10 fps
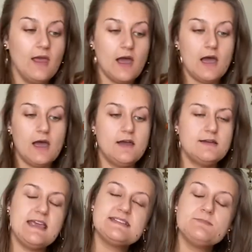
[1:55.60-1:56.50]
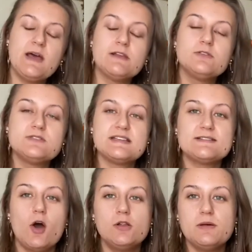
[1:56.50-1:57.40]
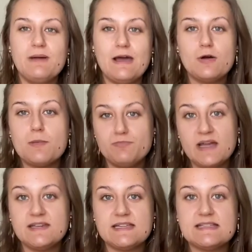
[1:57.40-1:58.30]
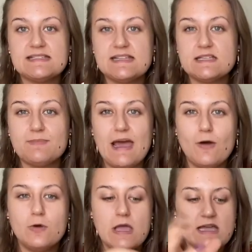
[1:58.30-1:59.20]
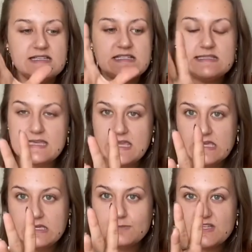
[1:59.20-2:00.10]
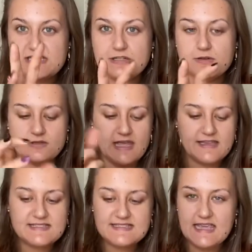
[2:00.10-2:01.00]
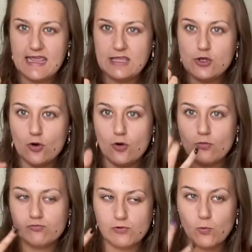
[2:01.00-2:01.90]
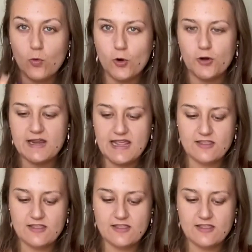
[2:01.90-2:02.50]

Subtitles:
Ace of Pentacles is all about abundance. It's about seeing seeing your reward in